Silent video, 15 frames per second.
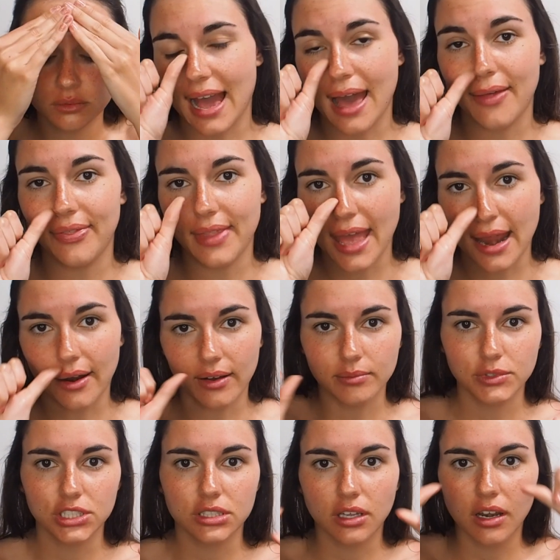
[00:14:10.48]
And then
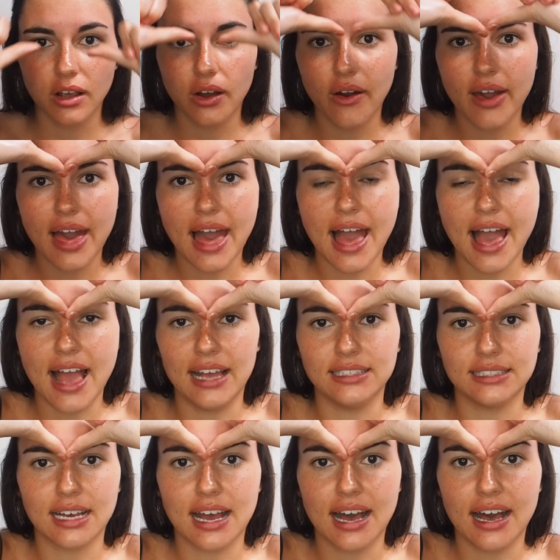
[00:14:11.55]
I'm just going to go
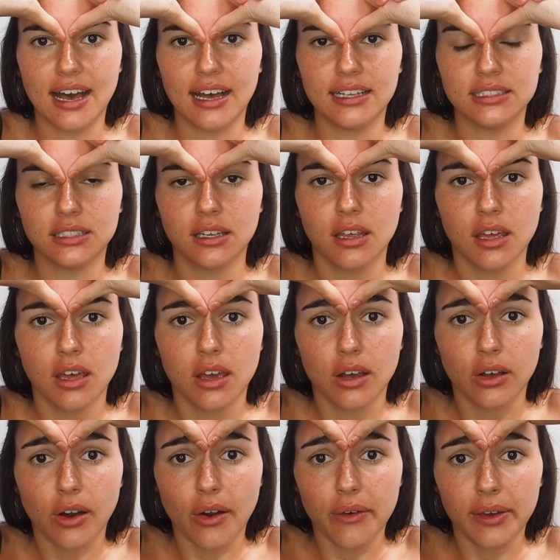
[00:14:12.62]
ahead and
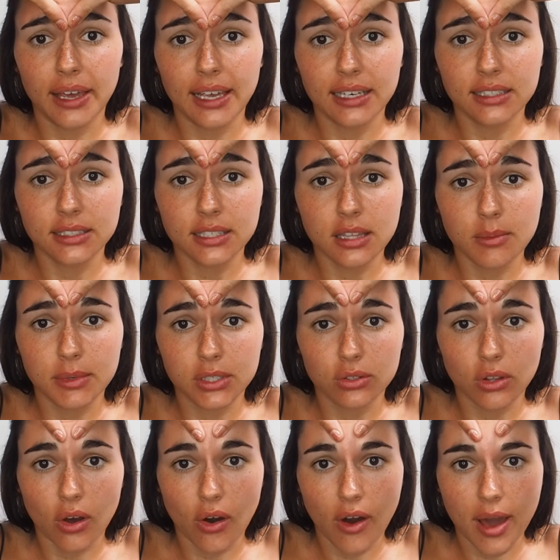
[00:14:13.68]
go into the middle
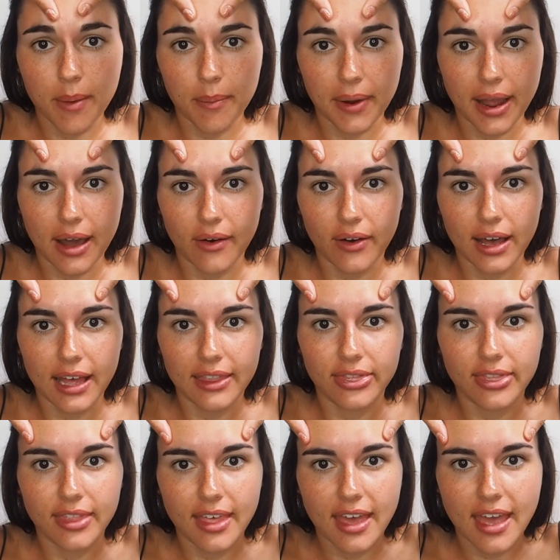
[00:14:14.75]
of the eyebrow
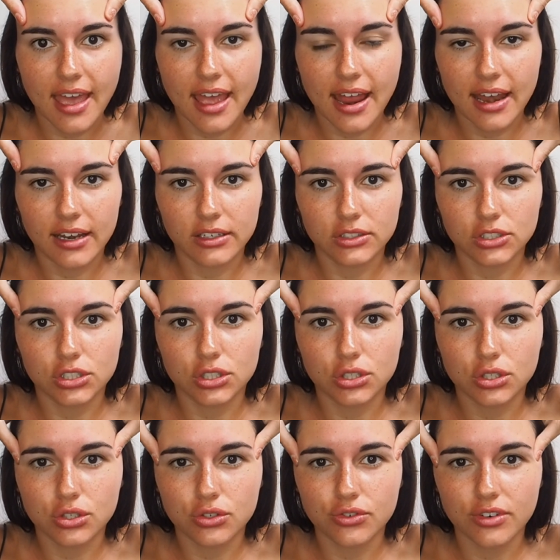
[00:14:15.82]
and then just
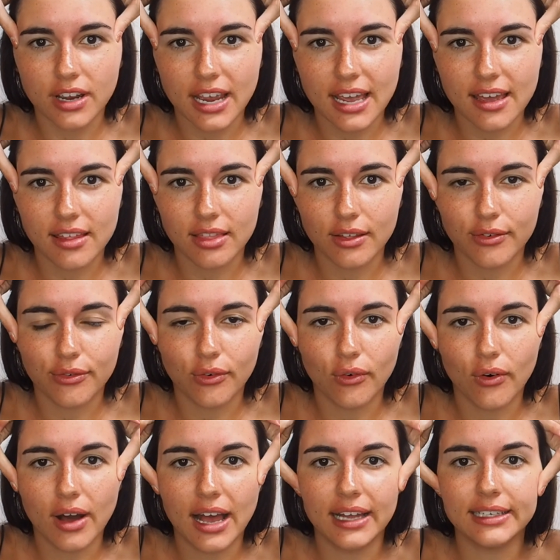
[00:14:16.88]
straighten the
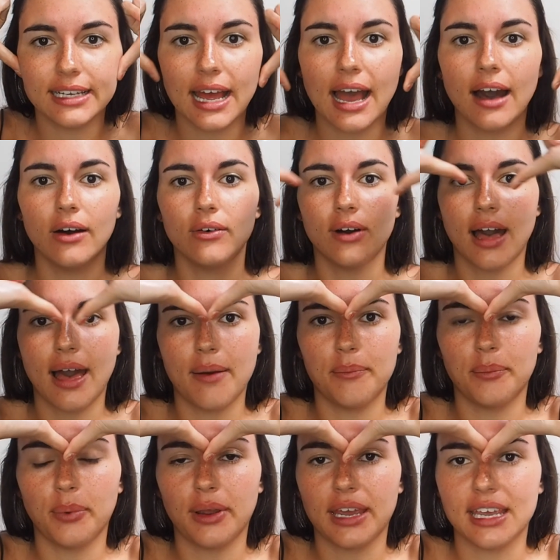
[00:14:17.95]
forehead out
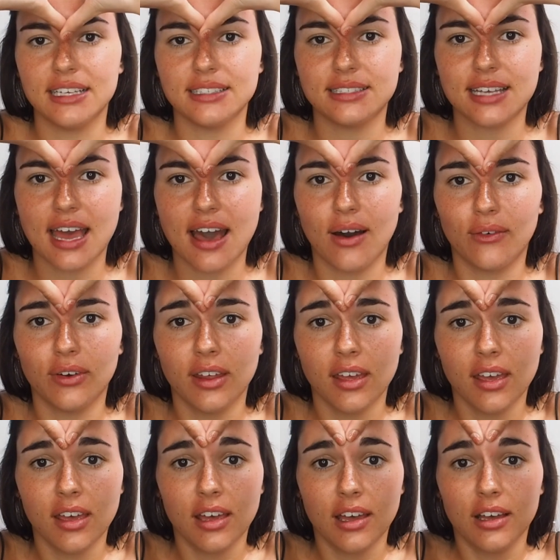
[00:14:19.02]
and bring it down.
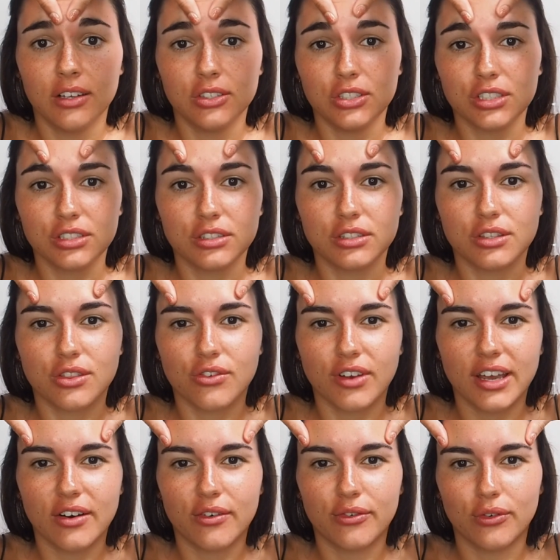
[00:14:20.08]
Just
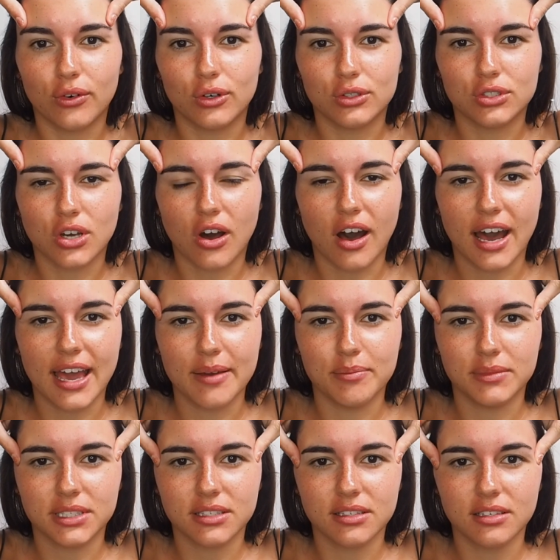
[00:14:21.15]
3 or 4
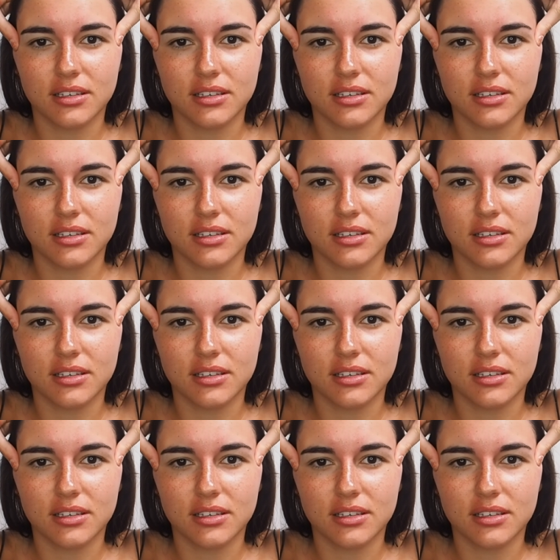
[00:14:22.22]
times.